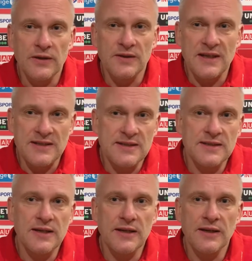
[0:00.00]

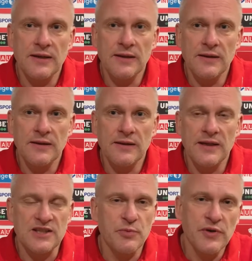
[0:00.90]
this uh,
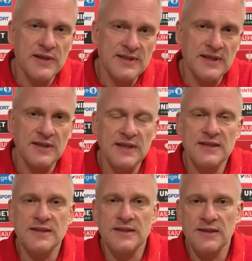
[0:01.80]
experience and
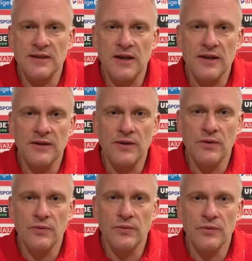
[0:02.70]
this uh, kind
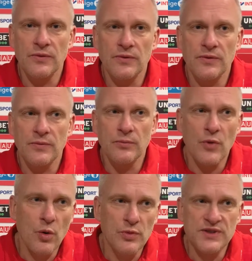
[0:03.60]
of uh,
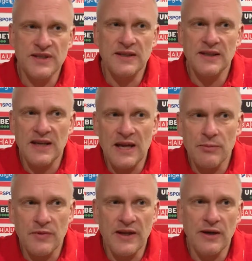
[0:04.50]
moments in the
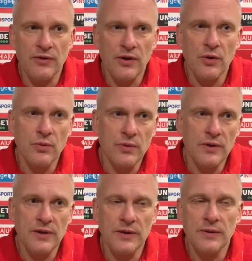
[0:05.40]
game they are now
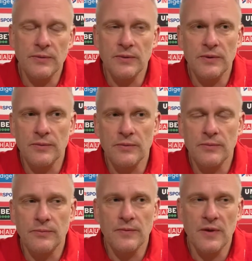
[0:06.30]
uh,
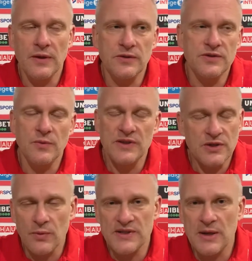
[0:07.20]
so it's
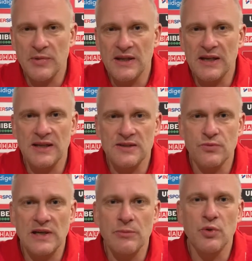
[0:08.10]
now is happening is
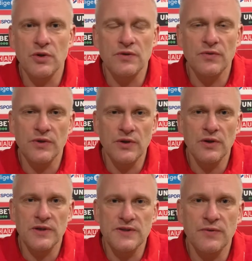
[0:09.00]
really important for the
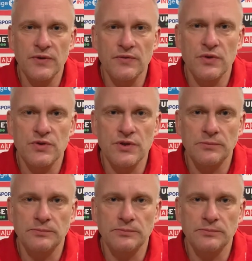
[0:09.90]
girls for the future